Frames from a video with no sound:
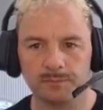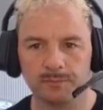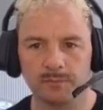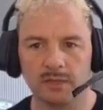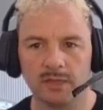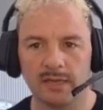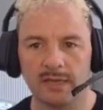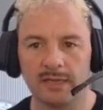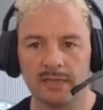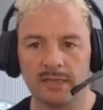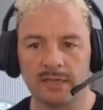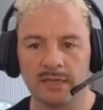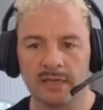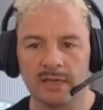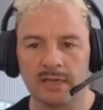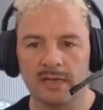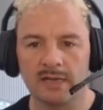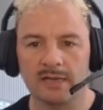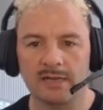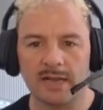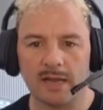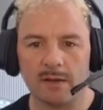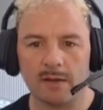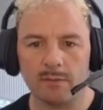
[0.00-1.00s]
Okay,
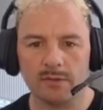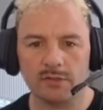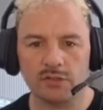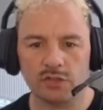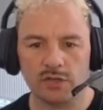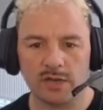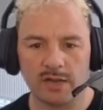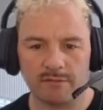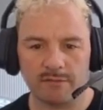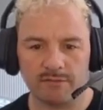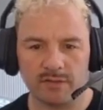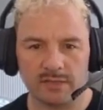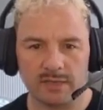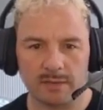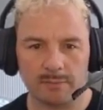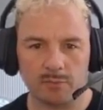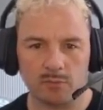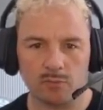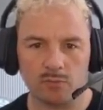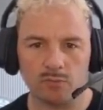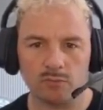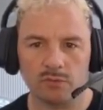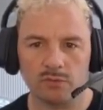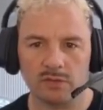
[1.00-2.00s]
now we should have the
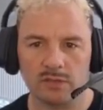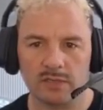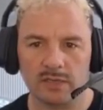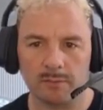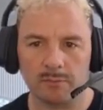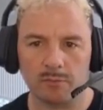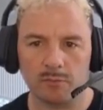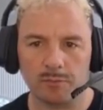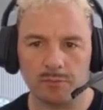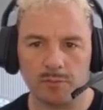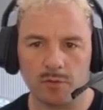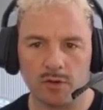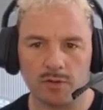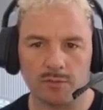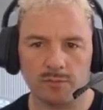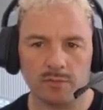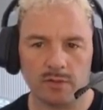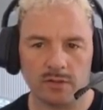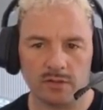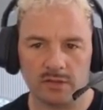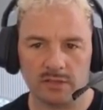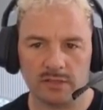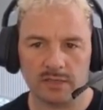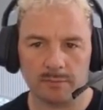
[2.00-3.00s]

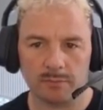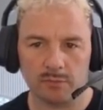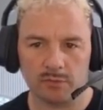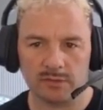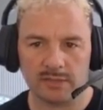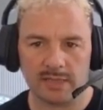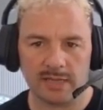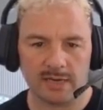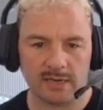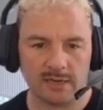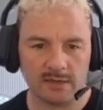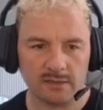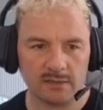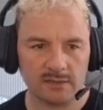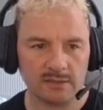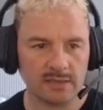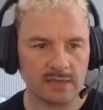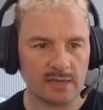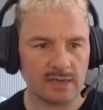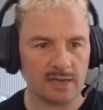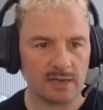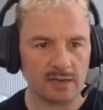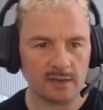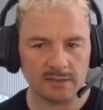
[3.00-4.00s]
double
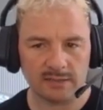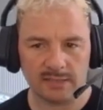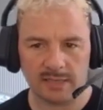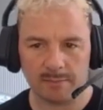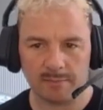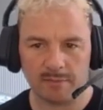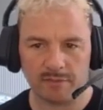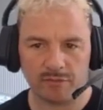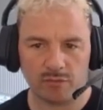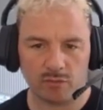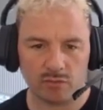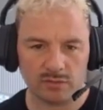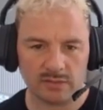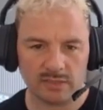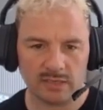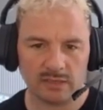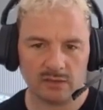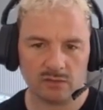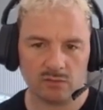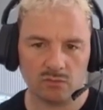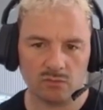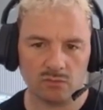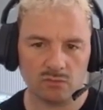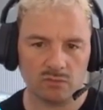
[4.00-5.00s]
standard semaphore
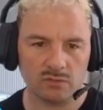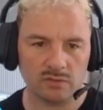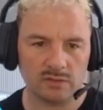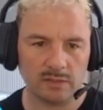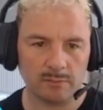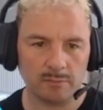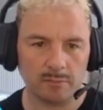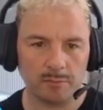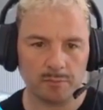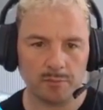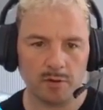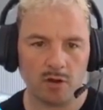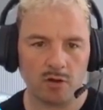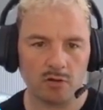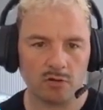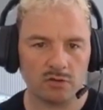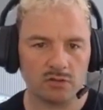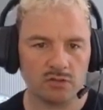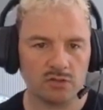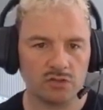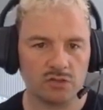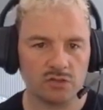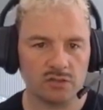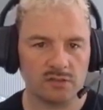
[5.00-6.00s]
signals, double
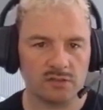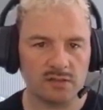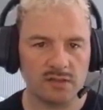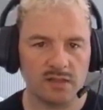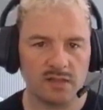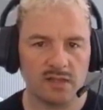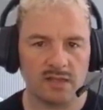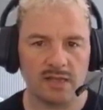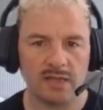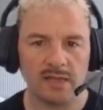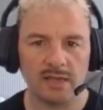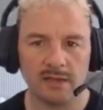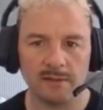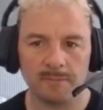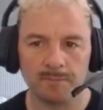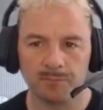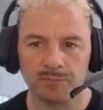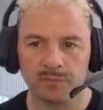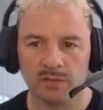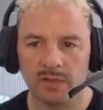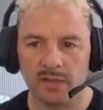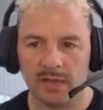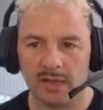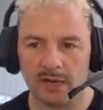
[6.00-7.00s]
blocks just there.
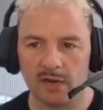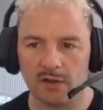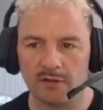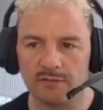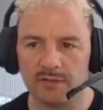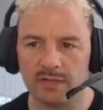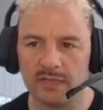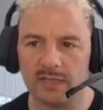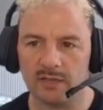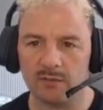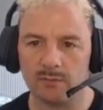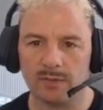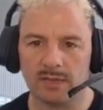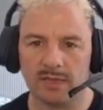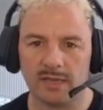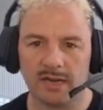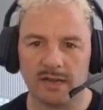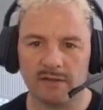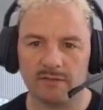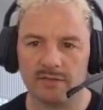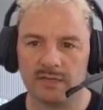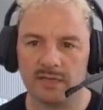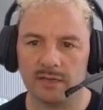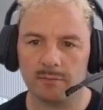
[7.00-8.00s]
And over here, we can
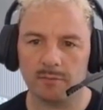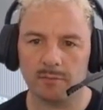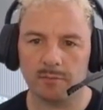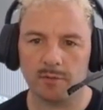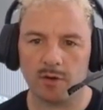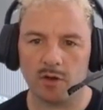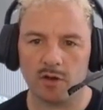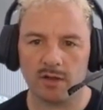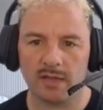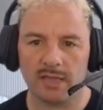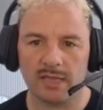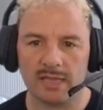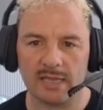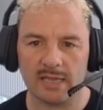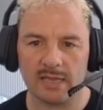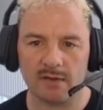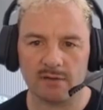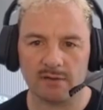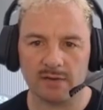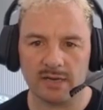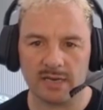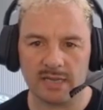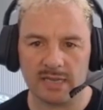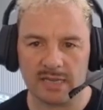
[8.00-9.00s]
have a double block
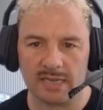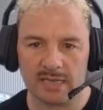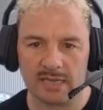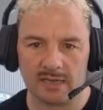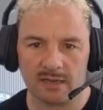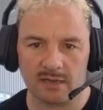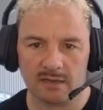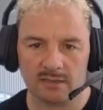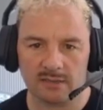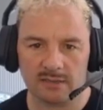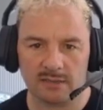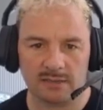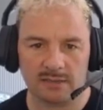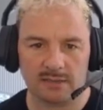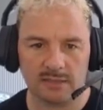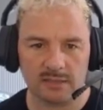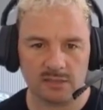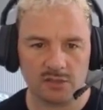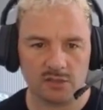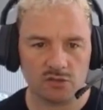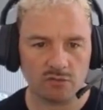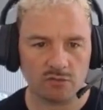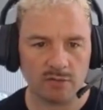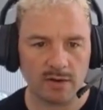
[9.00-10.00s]
here and here because it's a
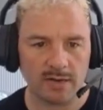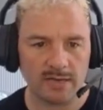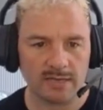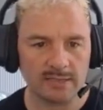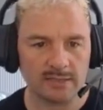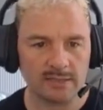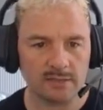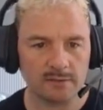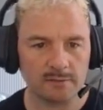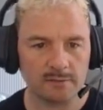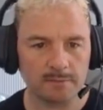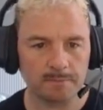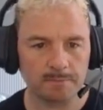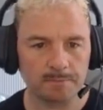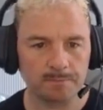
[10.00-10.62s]
straight.